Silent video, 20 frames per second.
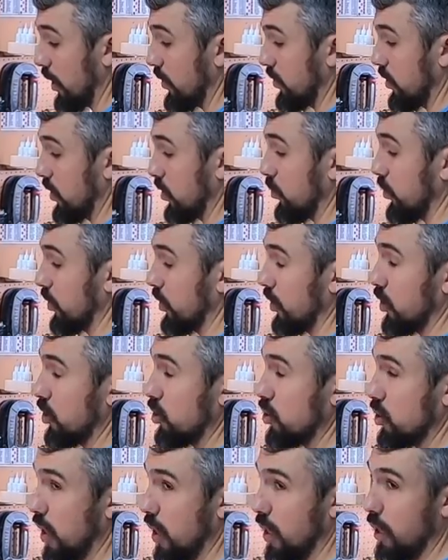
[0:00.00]
I did a really
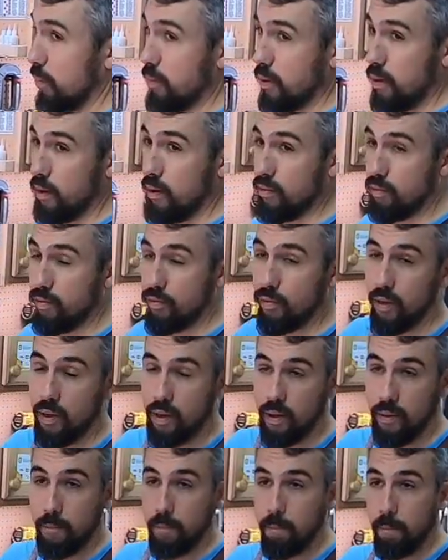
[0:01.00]
good job of
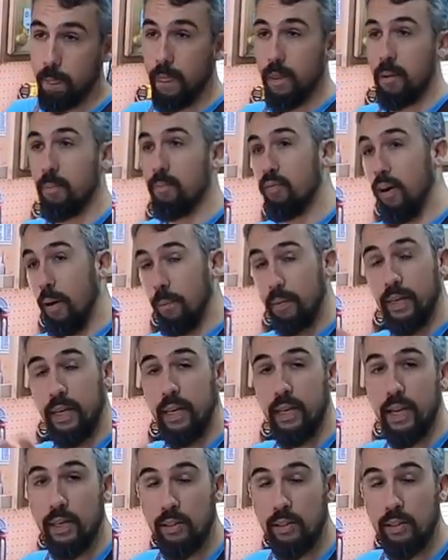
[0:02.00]
prepping it,